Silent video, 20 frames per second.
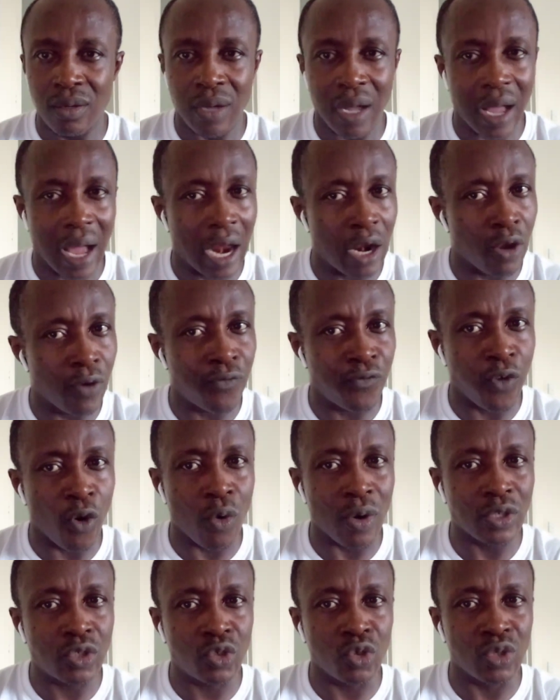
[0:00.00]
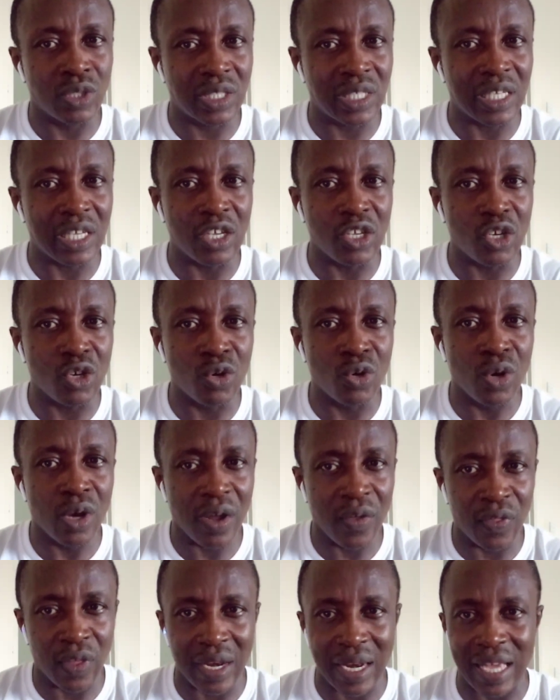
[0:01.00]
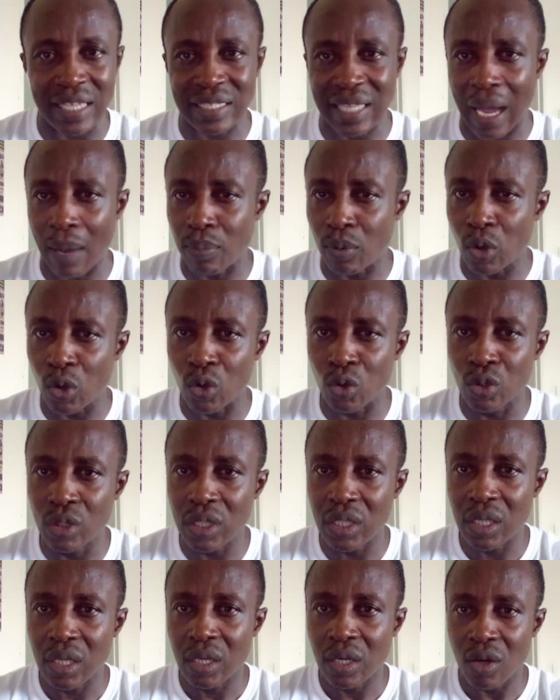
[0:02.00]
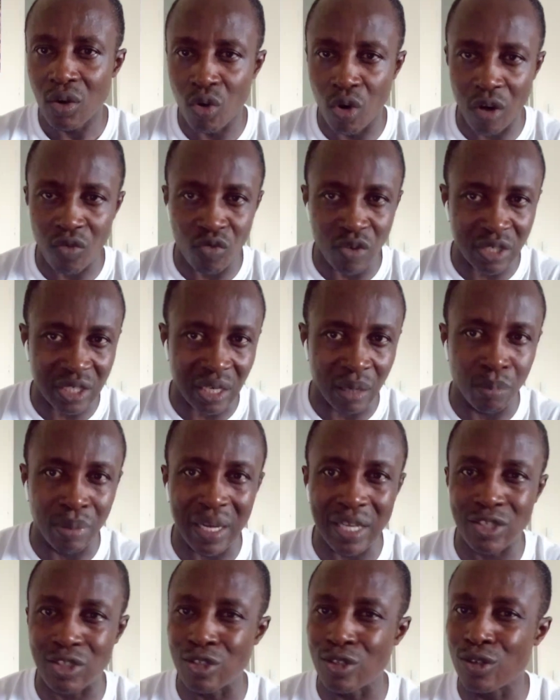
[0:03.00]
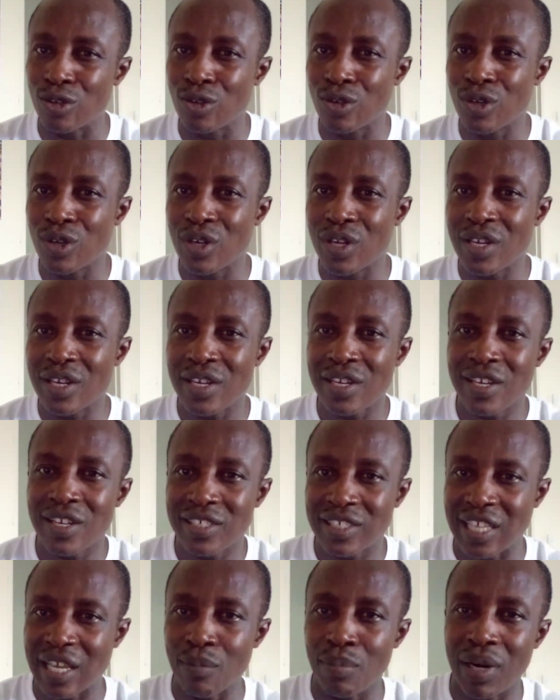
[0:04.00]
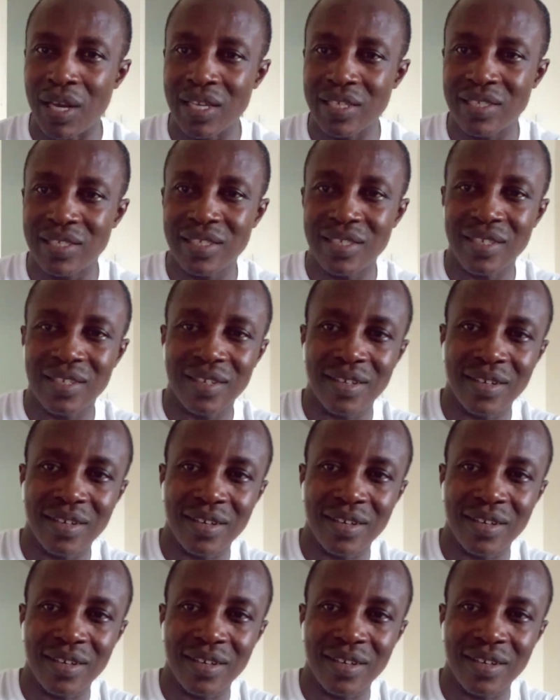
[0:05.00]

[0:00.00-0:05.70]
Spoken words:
I look forward to seeing you in the next upload. God richly bless you. Stay blessed.